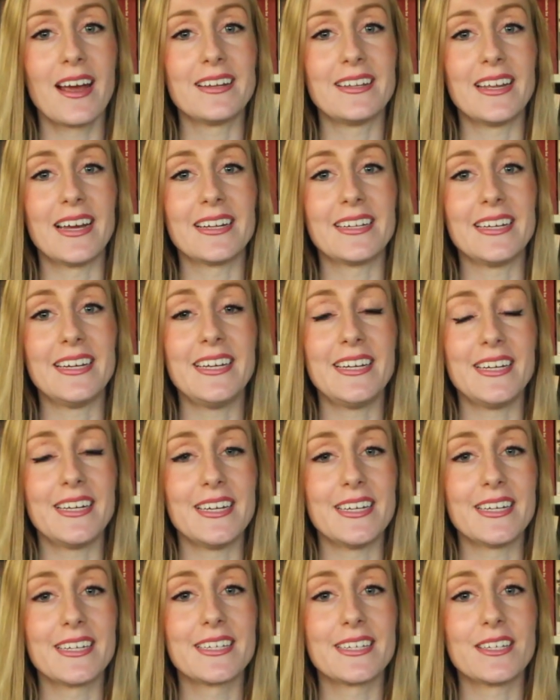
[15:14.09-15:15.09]
that he
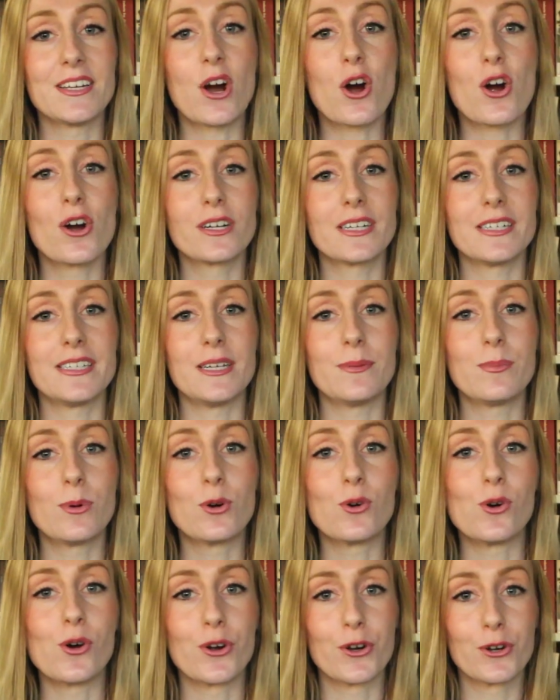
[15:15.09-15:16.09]
is the
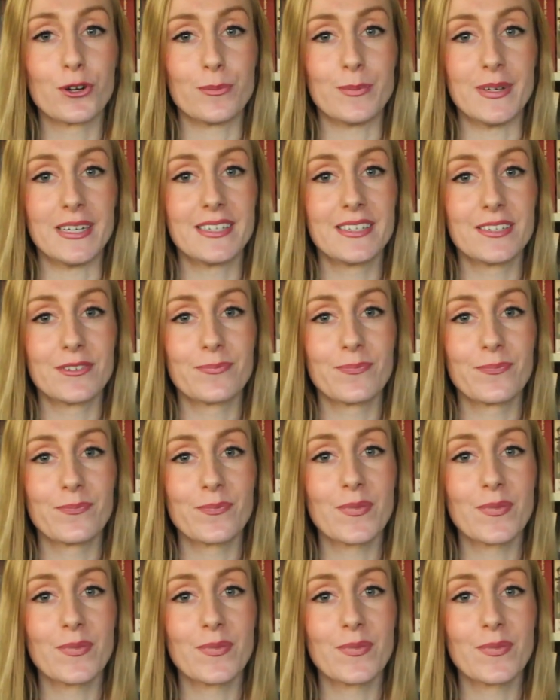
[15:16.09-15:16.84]
archetypical hermit.